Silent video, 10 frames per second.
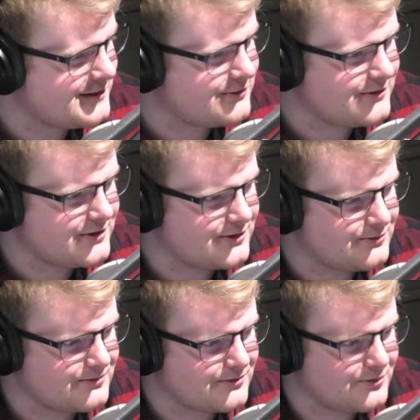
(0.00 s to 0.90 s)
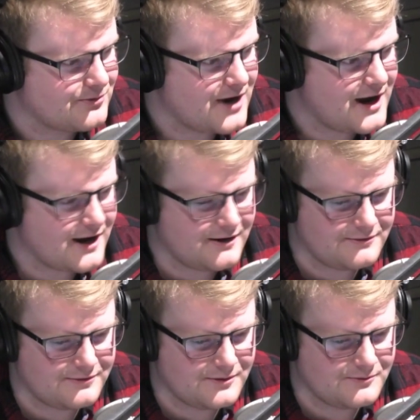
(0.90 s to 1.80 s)
for the ride
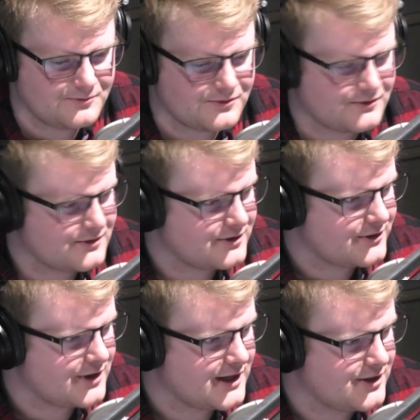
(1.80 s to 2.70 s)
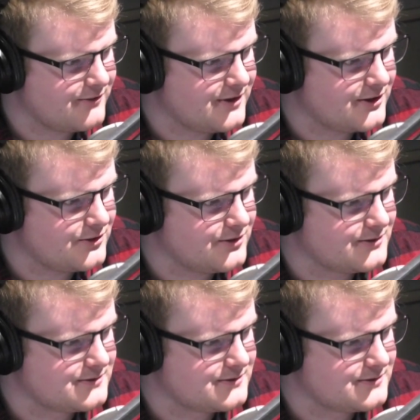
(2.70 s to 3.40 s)
from in your vehicle.